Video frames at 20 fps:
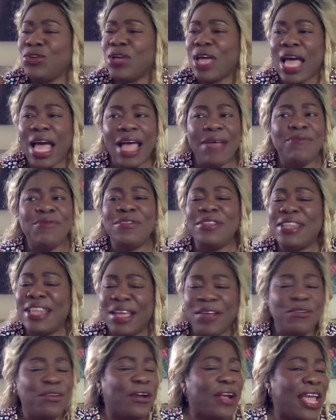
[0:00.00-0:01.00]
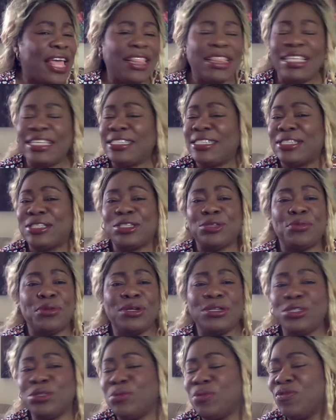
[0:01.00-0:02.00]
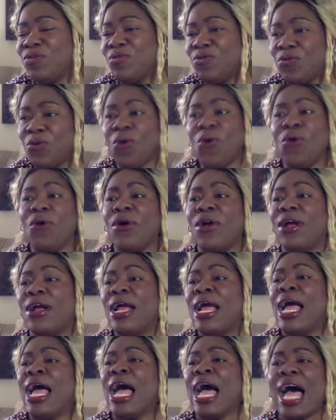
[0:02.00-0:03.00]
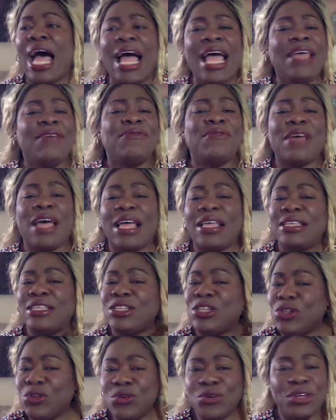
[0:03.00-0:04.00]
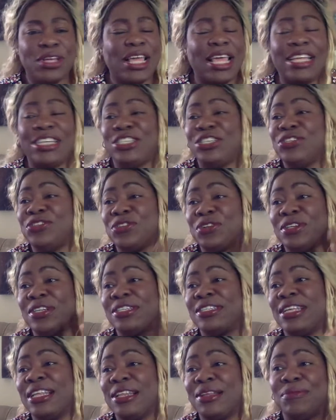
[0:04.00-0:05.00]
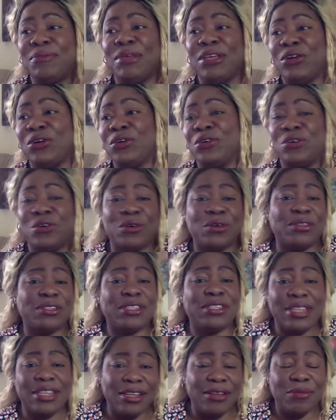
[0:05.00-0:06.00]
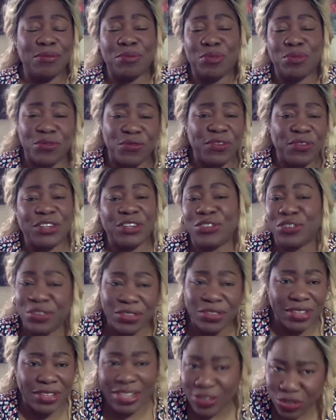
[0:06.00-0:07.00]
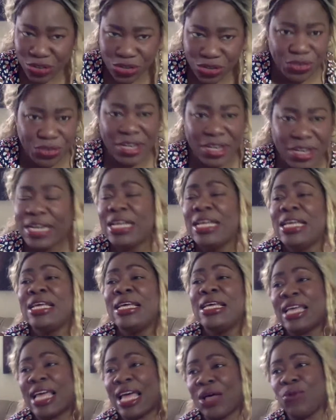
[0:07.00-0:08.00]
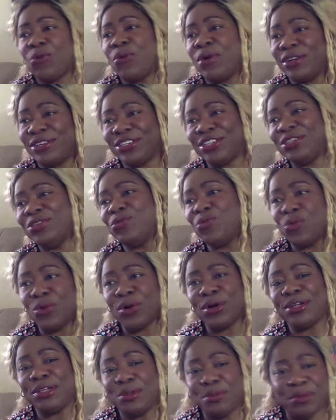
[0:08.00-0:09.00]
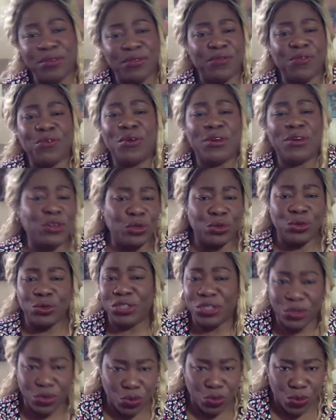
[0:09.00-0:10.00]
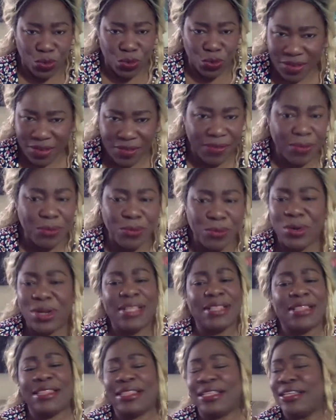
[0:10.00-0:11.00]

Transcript: I've never had this experience before. Look, and she started telling me her nursing professional history, where she had worked before and who she'd worked with,